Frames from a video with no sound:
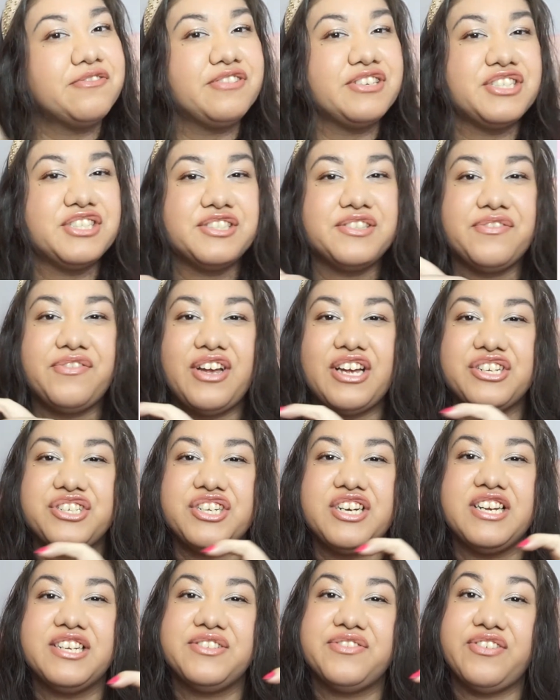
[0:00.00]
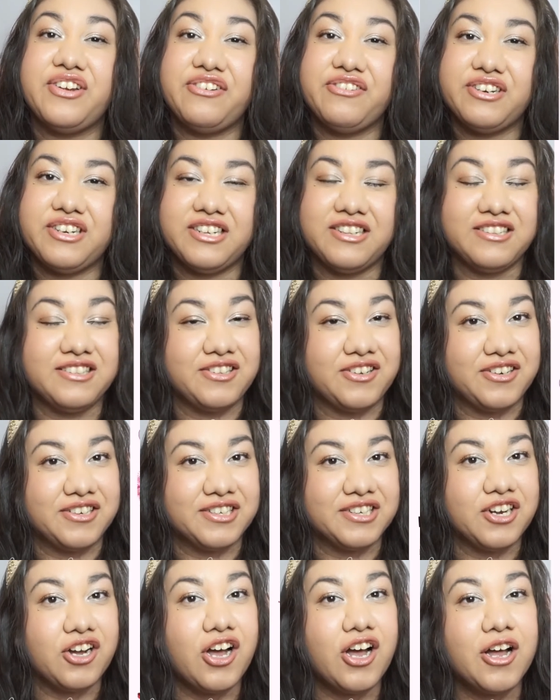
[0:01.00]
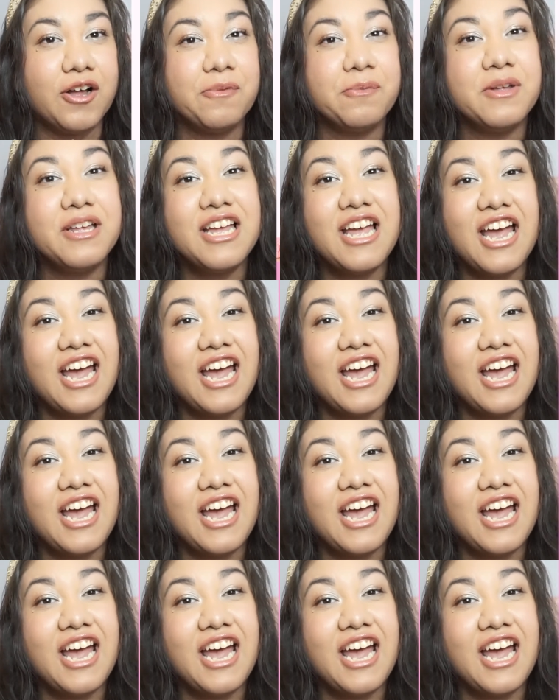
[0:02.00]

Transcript: which is fashionxfairytale.com,